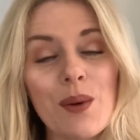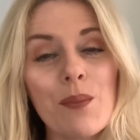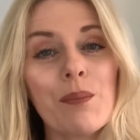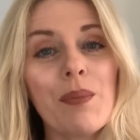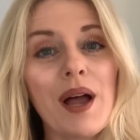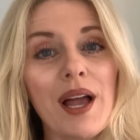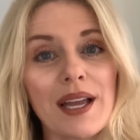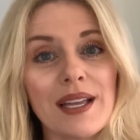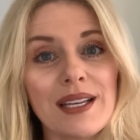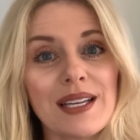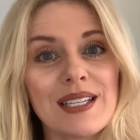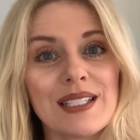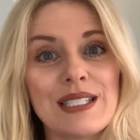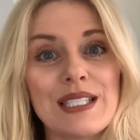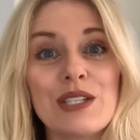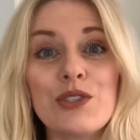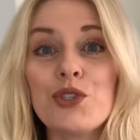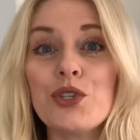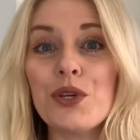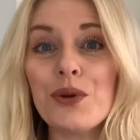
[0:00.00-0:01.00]
But
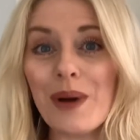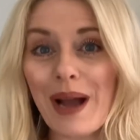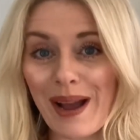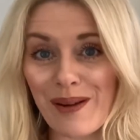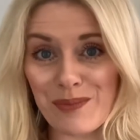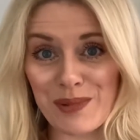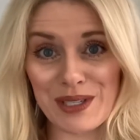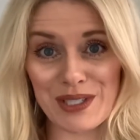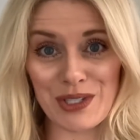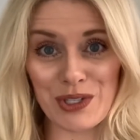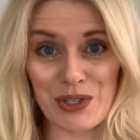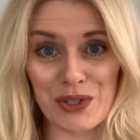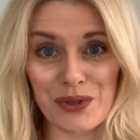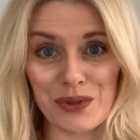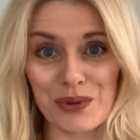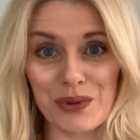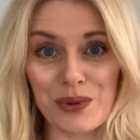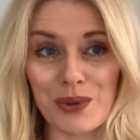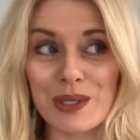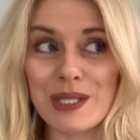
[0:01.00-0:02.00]
did you happen to